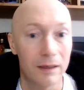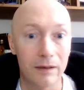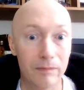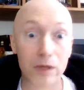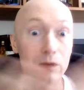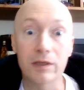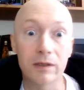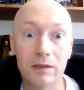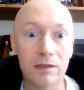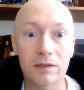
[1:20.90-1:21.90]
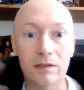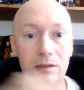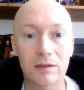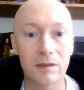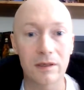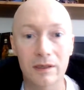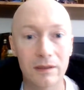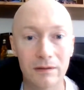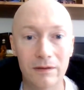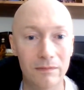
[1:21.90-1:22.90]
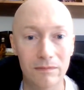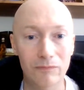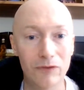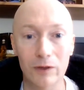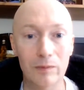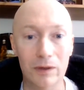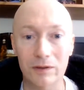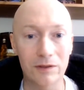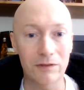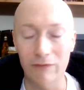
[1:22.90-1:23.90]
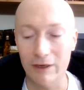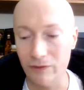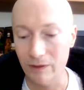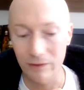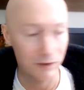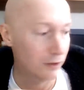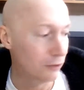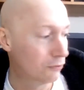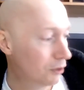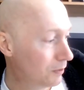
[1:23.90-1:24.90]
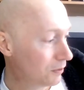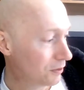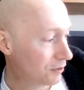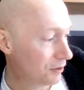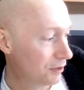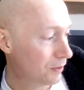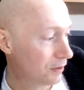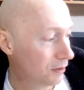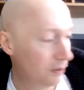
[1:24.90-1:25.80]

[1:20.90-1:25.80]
mutants, robots, retro style robots. I'll show you one.